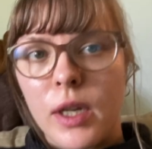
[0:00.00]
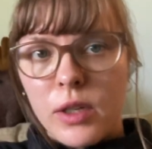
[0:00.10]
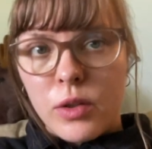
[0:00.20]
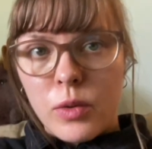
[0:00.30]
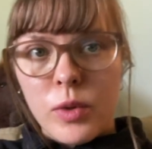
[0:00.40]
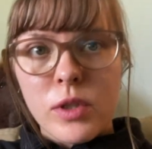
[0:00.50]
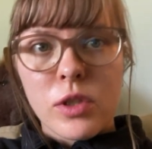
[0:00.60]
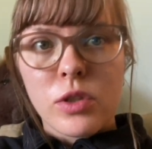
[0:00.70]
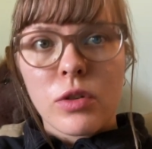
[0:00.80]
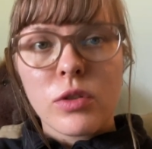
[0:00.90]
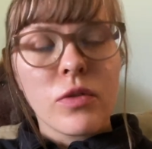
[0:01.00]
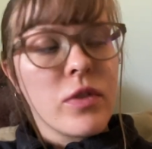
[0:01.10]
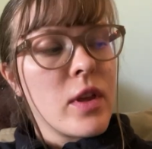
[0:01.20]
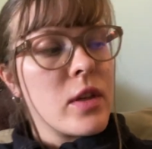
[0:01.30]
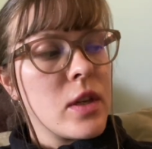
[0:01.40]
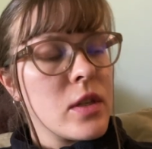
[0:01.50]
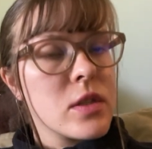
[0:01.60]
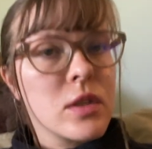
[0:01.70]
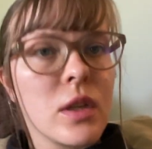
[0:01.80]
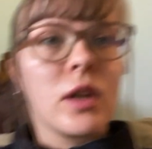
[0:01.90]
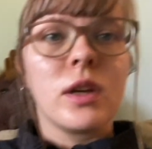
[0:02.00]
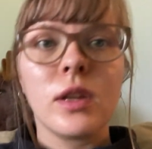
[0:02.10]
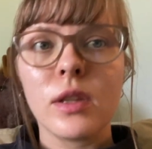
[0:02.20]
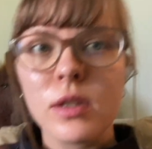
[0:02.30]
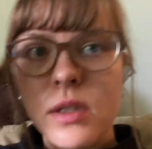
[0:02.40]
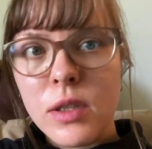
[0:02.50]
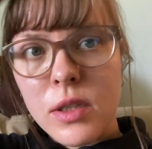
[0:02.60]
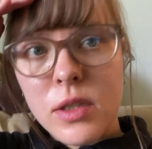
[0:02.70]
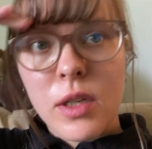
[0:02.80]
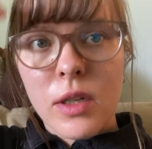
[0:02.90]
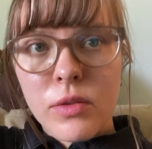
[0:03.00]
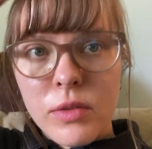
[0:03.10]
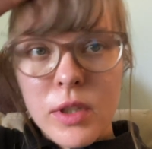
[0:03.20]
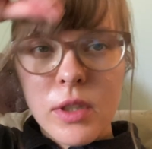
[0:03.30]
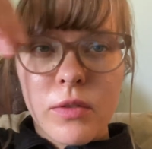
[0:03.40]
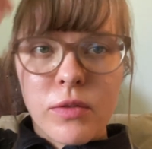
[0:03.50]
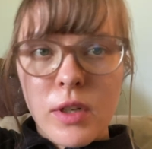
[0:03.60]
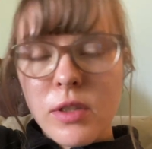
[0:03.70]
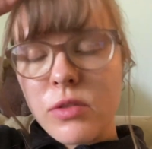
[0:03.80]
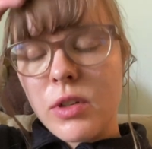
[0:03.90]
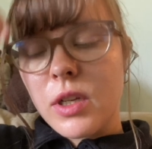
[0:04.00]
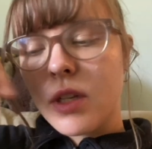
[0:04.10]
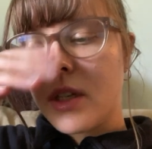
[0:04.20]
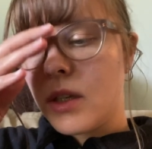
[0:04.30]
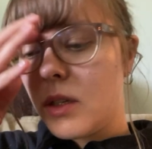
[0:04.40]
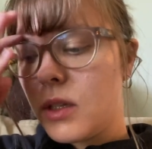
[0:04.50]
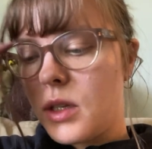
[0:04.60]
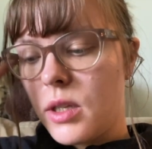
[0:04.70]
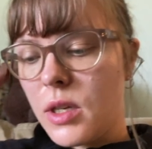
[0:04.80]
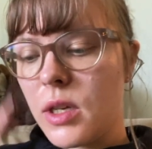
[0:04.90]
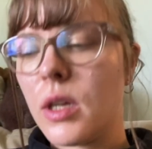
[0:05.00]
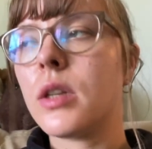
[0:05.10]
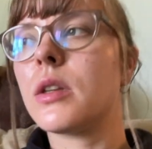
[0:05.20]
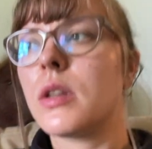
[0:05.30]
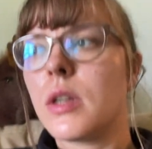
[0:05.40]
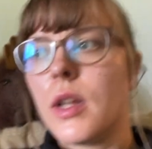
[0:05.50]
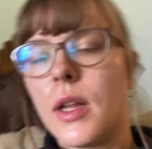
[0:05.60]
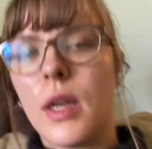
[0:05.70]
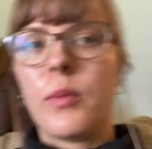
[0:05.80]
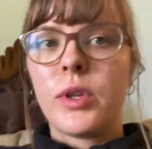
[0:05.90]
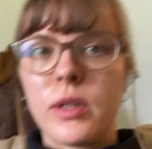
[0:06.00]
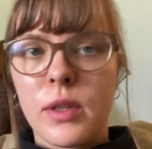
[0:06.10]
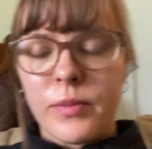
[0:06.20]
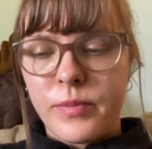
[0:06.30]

don't know what the source of that is and this is like really frustrating and I mean